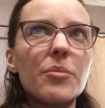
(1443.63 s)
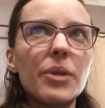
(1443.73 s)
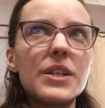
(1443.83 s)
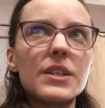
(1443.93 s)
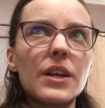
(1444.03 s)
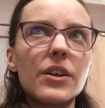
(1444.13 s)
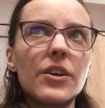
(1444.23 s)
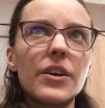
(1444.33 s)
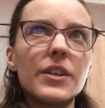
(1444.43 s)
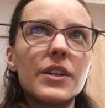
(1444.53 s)
Planting a
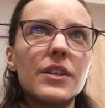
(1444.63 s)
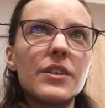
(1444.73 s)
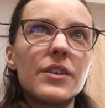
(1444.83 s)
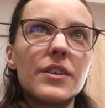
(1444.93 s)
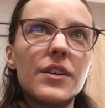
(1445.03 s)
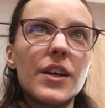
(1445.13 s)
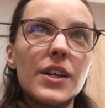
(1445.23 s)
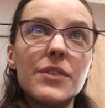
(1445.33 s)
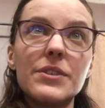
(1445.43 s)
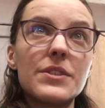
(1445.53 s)
garden
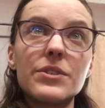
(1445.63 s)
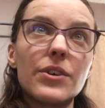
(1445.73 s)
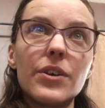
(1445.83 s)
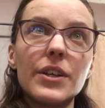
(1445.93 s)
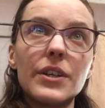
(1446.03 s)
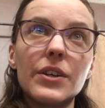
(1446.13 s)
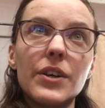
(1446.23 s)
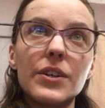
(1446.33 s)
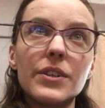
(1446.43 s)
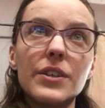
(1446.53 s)
and even starting a
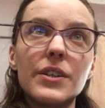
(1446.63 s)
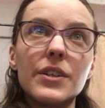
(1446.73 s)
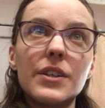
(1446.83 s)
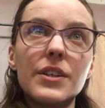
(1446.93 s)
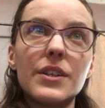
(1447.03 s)
garden